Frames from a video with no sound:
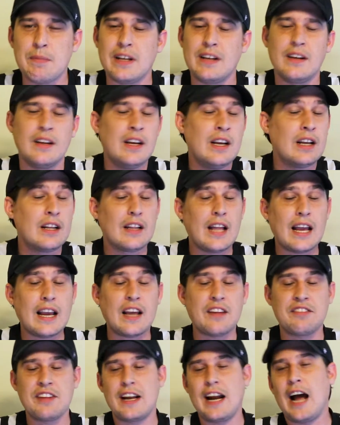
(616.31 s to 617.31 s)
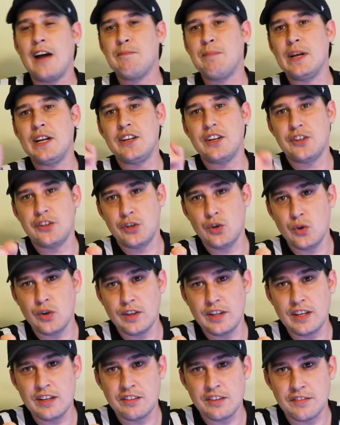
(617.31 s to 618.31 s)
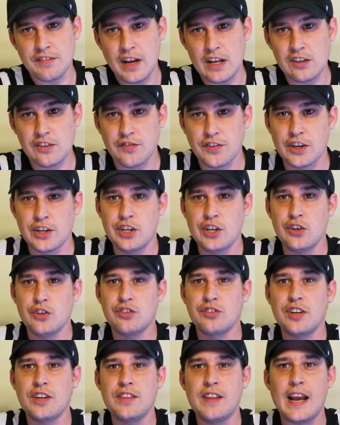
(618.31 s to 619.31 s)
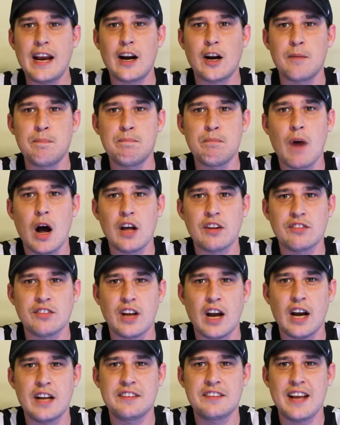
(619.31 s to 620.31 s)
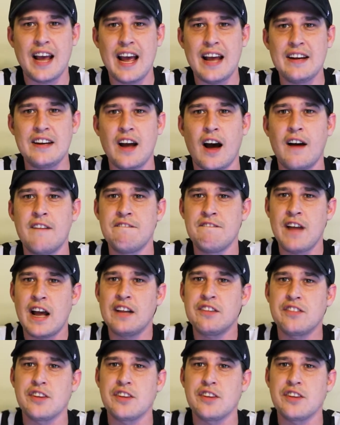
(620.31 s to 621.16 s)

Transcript: And like I said, I've been to 2 of these events for Houston. They are must-attend events.